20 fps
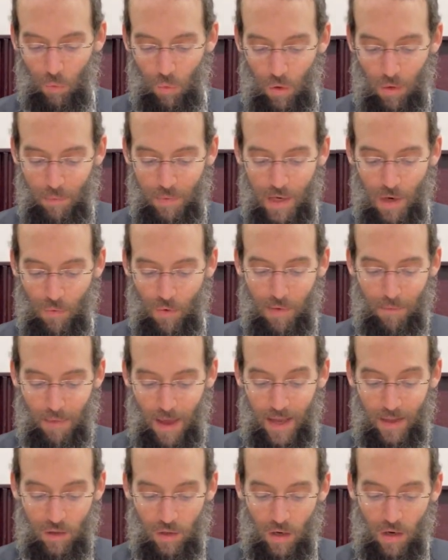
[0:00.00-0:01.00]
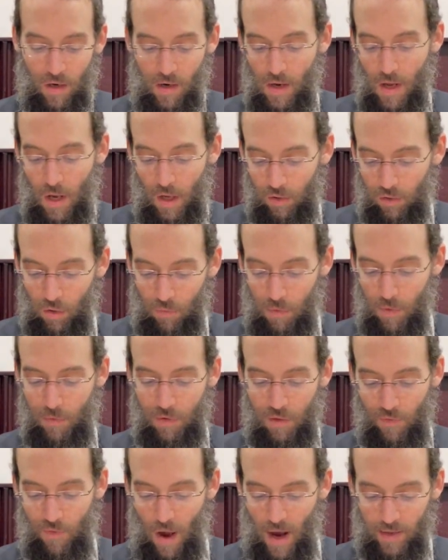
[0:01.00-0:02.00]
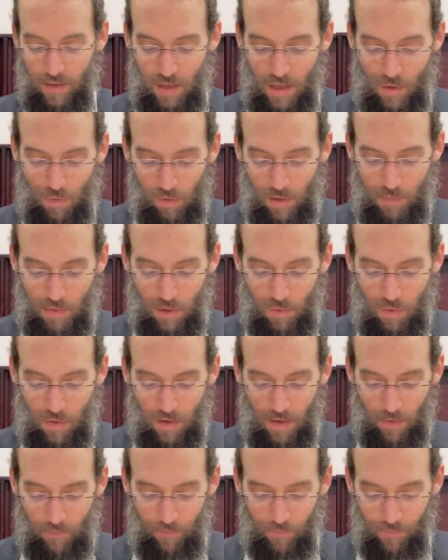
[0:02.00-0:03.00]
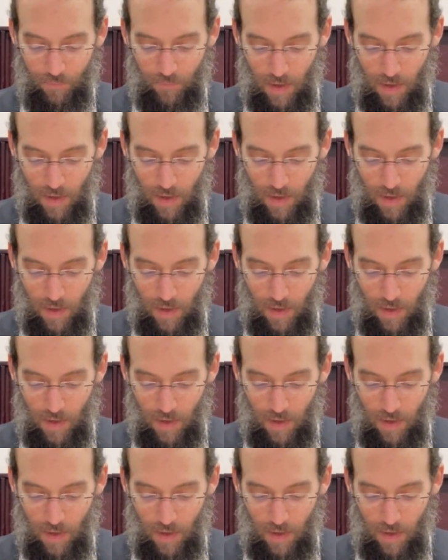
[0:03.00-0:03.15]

will be a remainder to divide equally between them.